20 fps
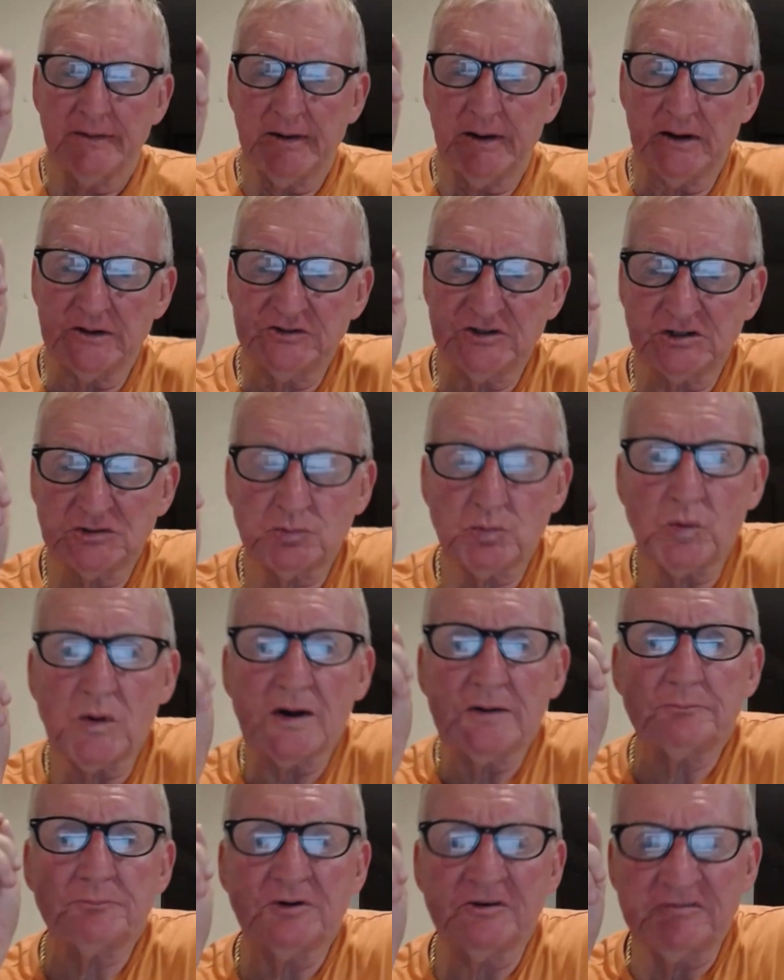Now, just
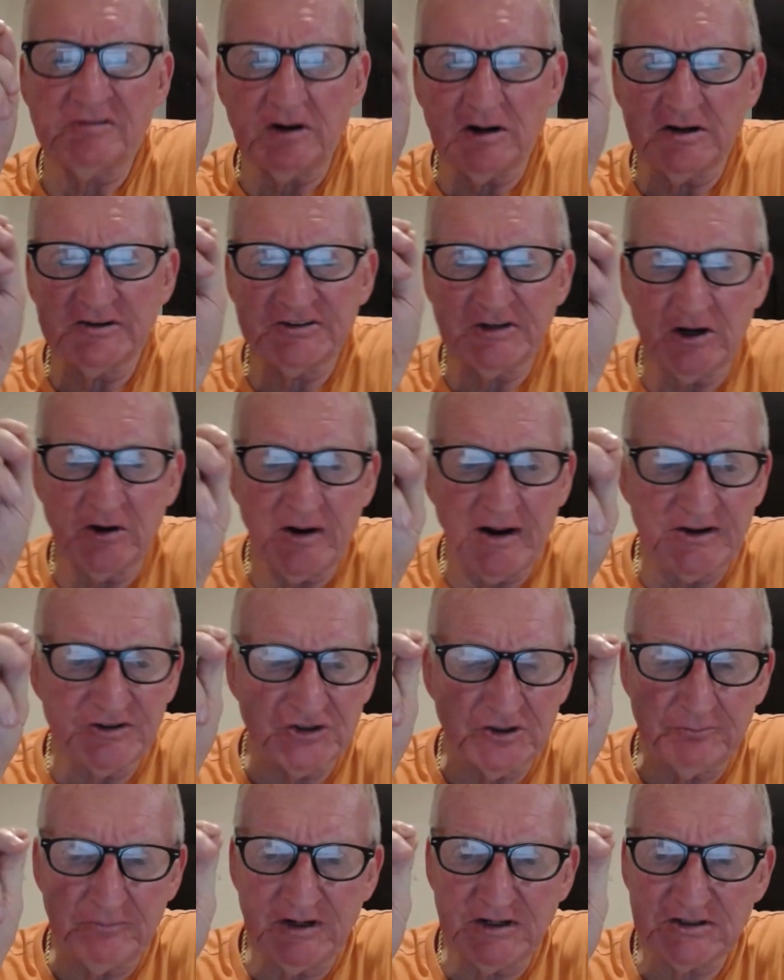one proviso, as
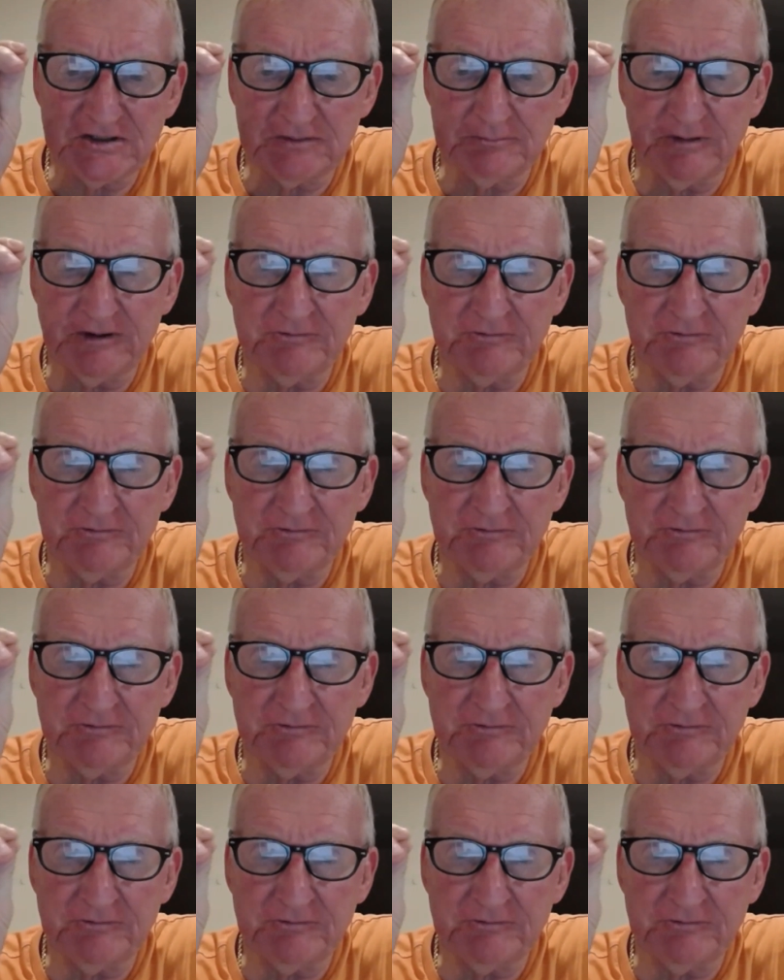I mentioned